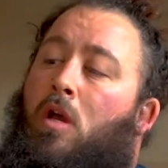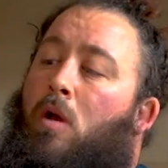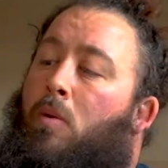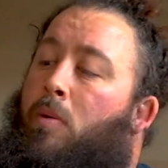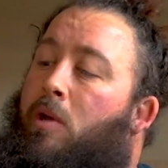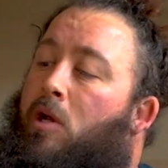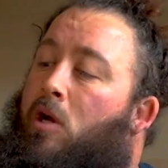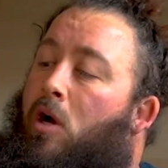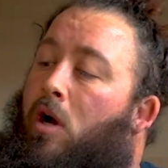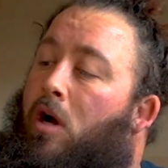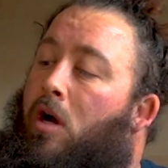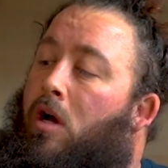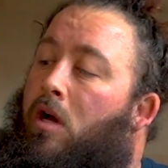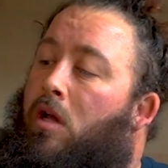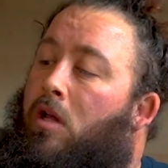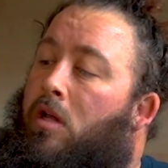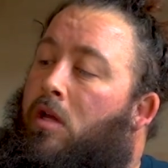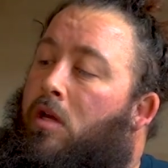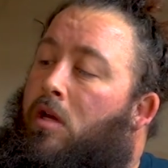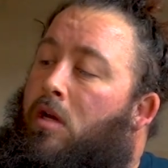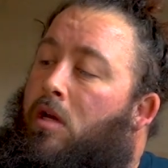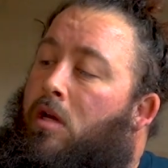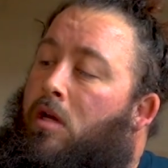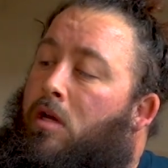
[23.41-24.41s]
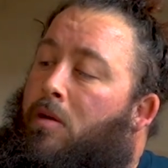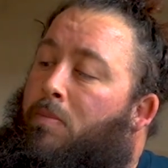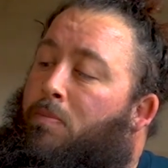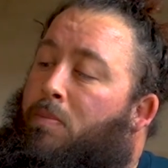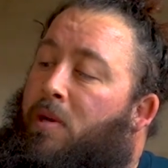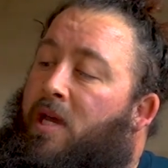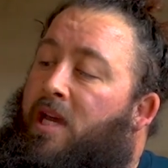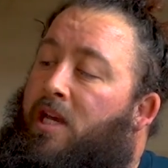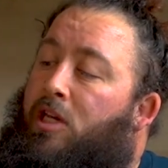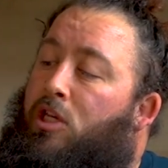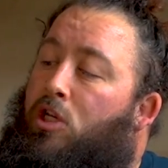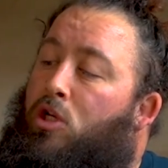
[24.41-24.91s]
We got
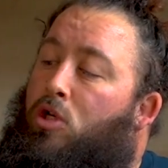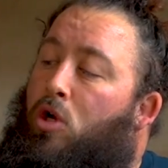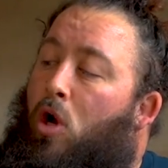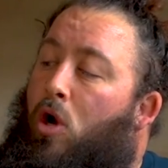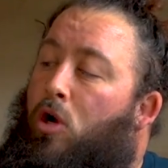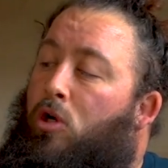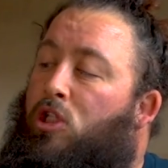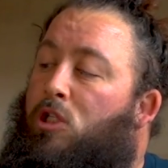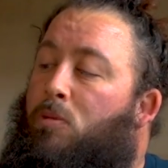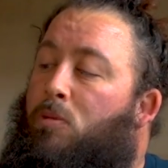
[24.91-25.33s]
Beast Strong